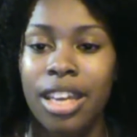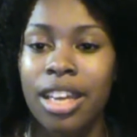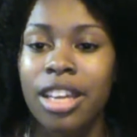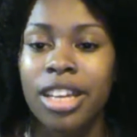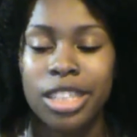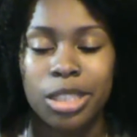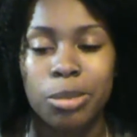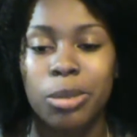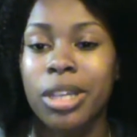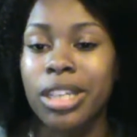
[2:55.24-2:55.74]

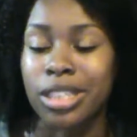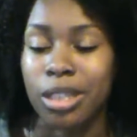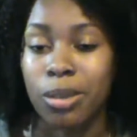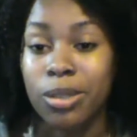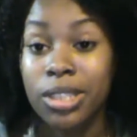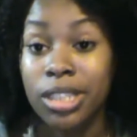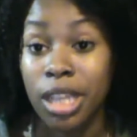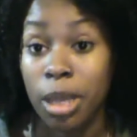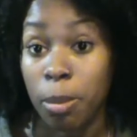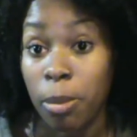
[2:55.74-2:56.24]
That's because I
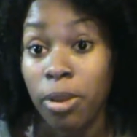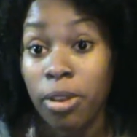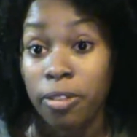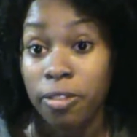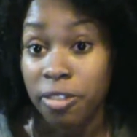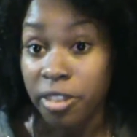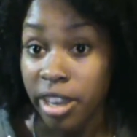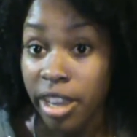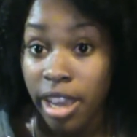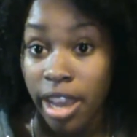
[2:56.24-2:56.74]
was sleeping on
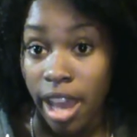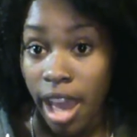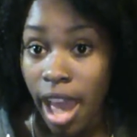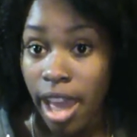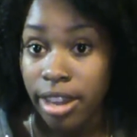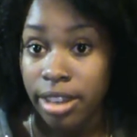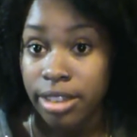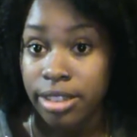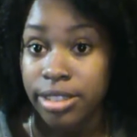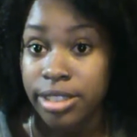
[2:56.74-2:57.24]
freaking
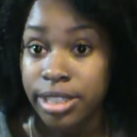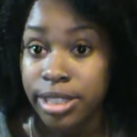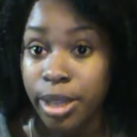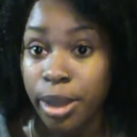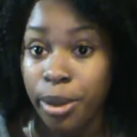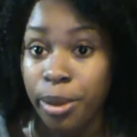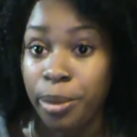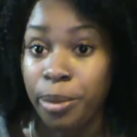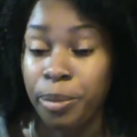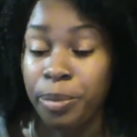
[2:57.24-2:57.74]
cotton.
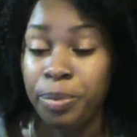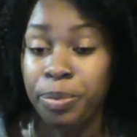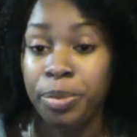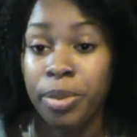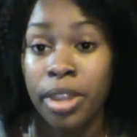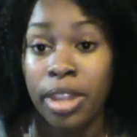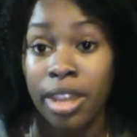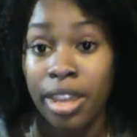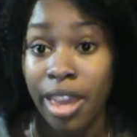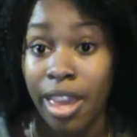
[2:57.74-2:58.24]
So
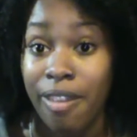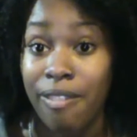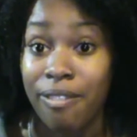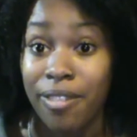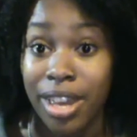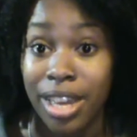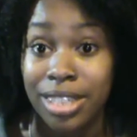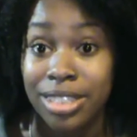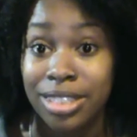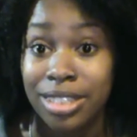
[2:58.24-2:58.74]

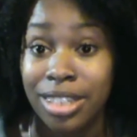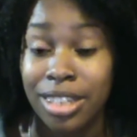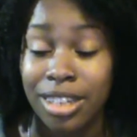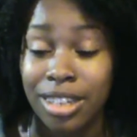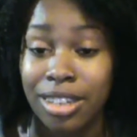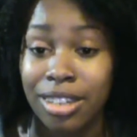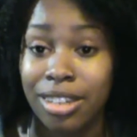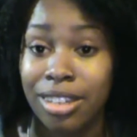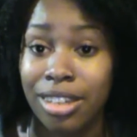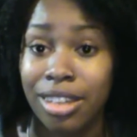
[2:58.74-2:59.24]
invest in
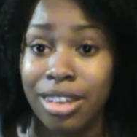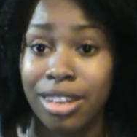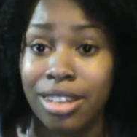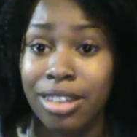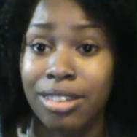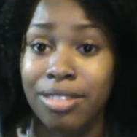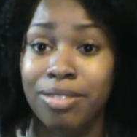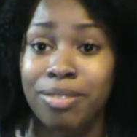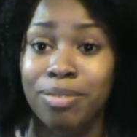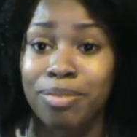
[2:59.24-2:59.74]

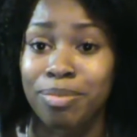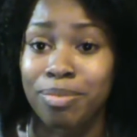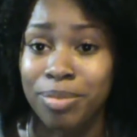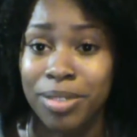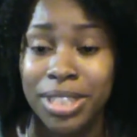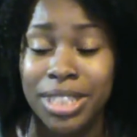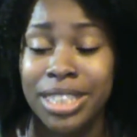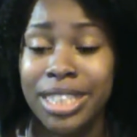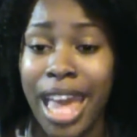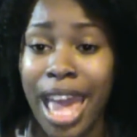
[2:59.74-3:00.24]
a
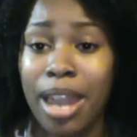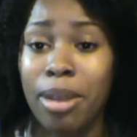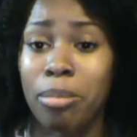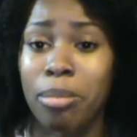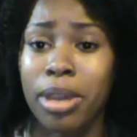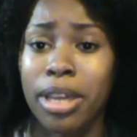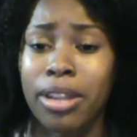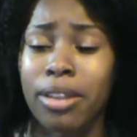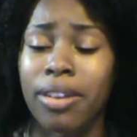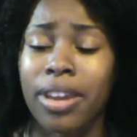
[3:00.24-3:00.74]
satin
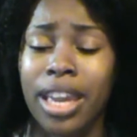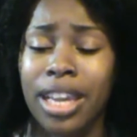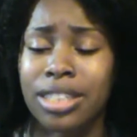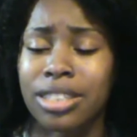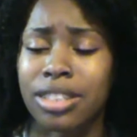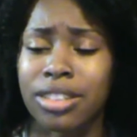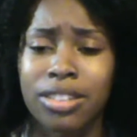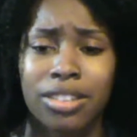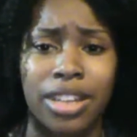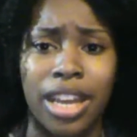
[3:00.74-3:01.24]
pillowcase,
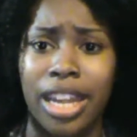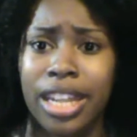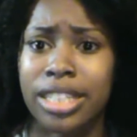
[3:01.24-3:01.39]
and they're not